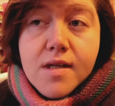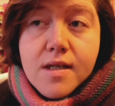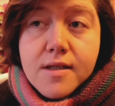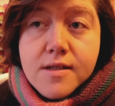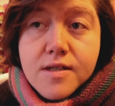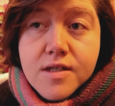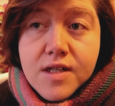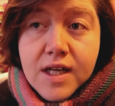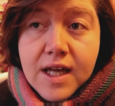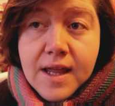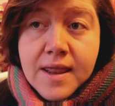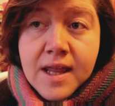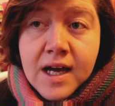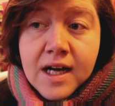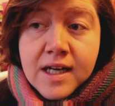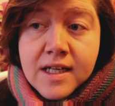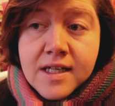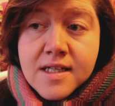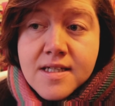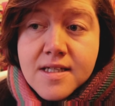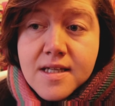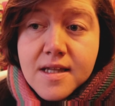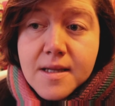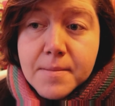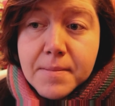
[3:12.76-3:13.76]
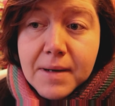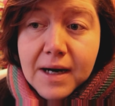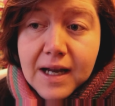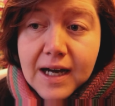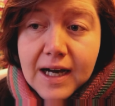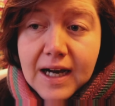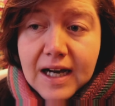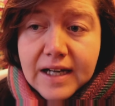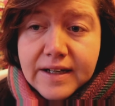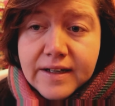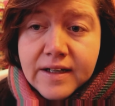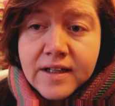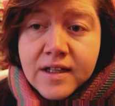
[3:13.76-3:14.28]
So yeah, that is the
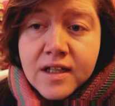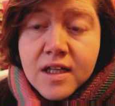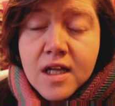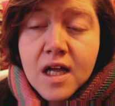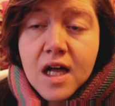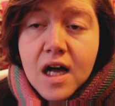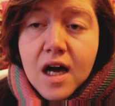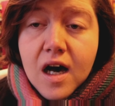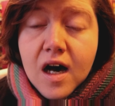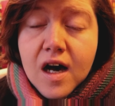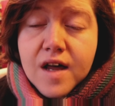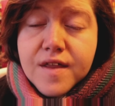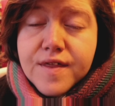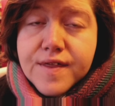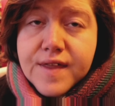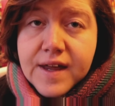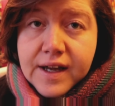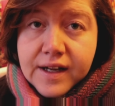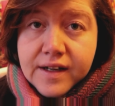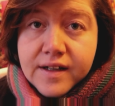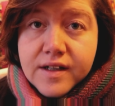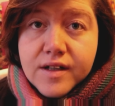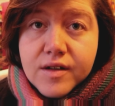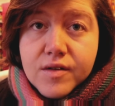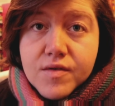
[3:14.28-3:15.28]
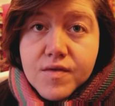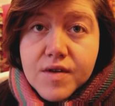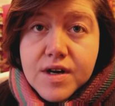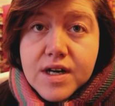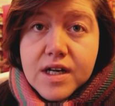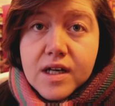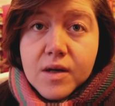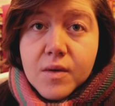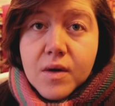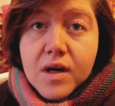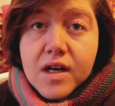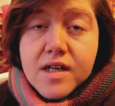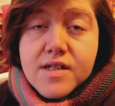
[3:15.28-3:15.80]
plan, I think,
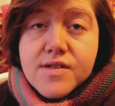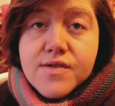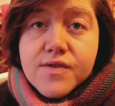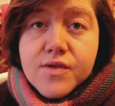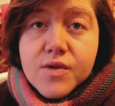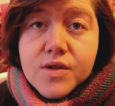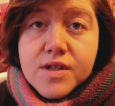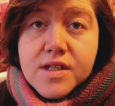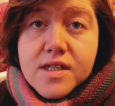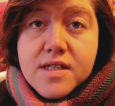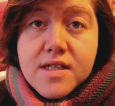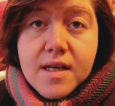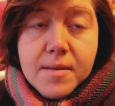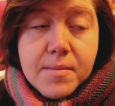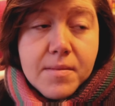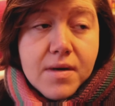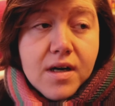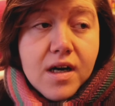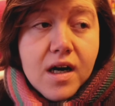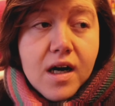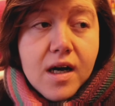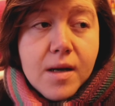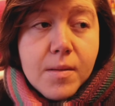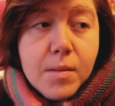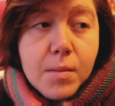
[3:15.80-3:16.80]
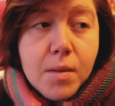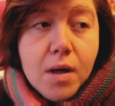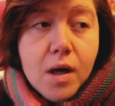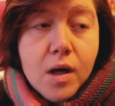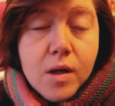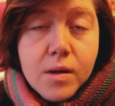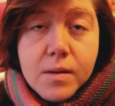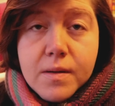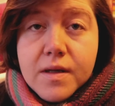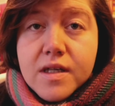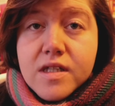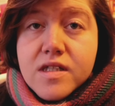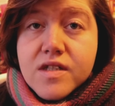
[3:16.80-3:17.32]
reading-wise for December. I'm
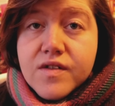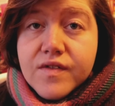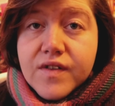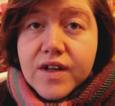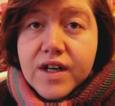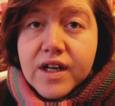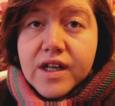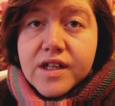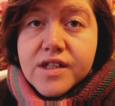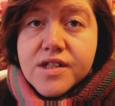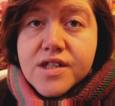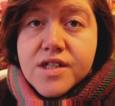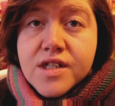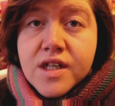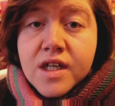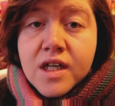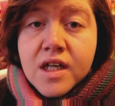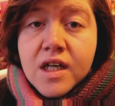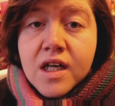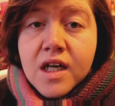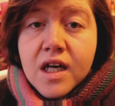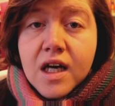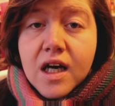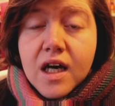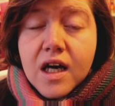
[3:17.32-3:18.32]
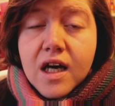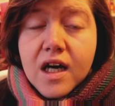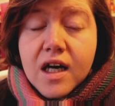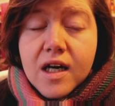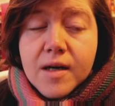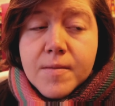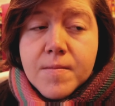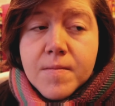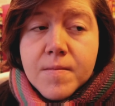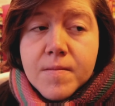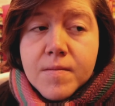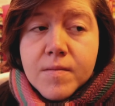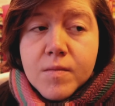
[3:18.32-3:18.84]
hoping to finish
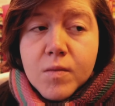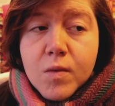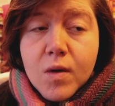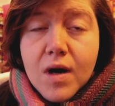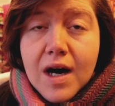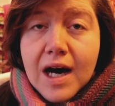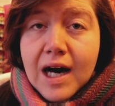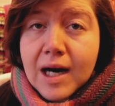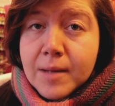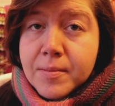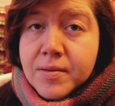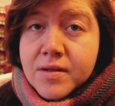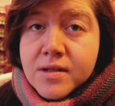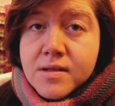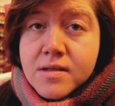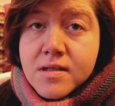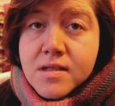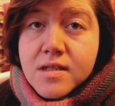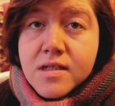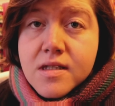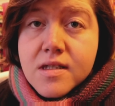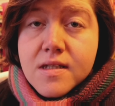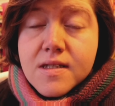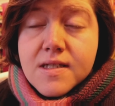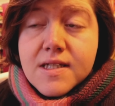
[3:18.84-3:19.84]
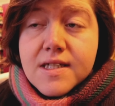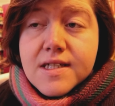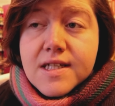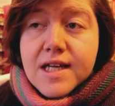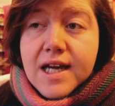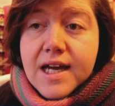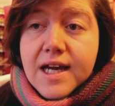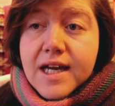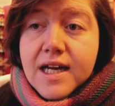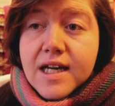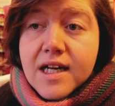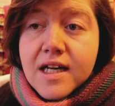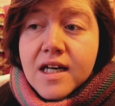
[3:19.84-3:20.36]
What Happened
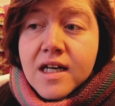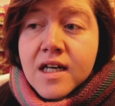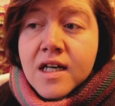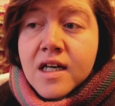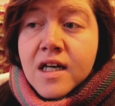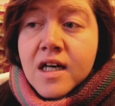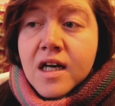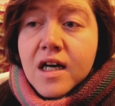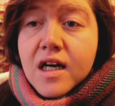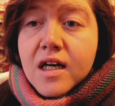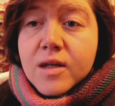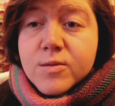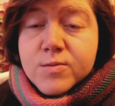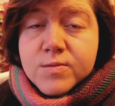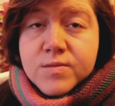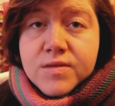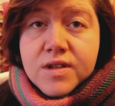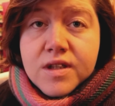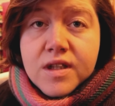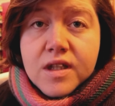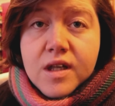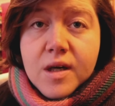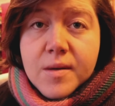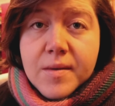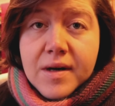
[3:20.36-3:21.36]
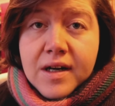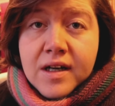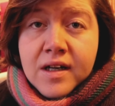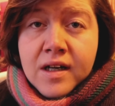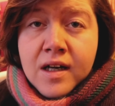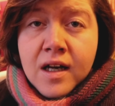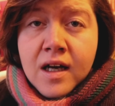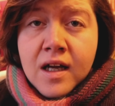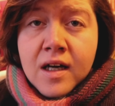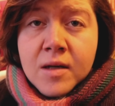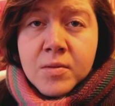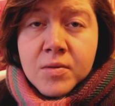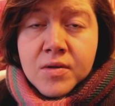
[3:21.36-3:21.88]
today. I'm going to go back and
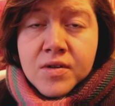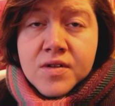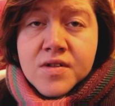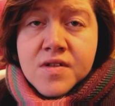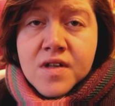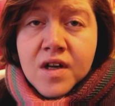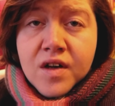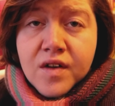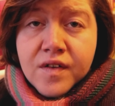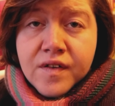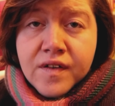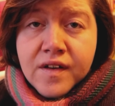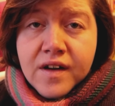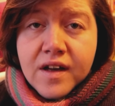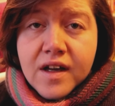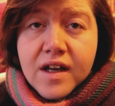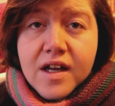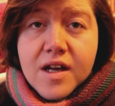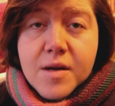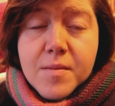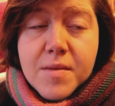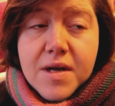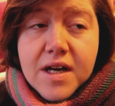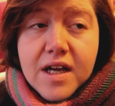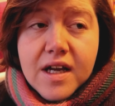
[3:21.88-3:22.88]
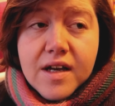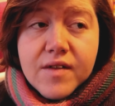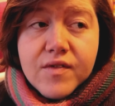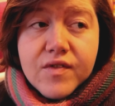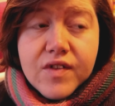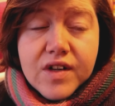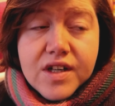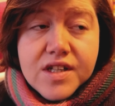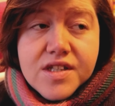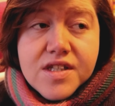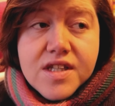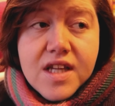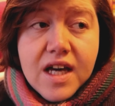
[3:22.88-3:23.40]
curl up on the sofa in a minute and
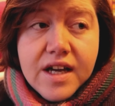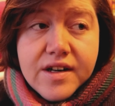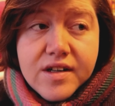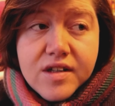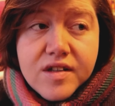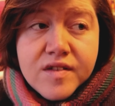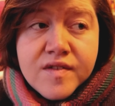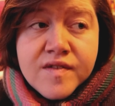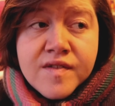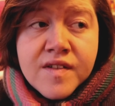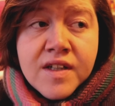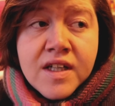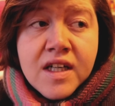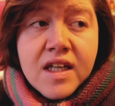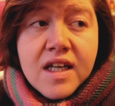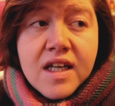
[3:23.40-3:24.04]
finish that off.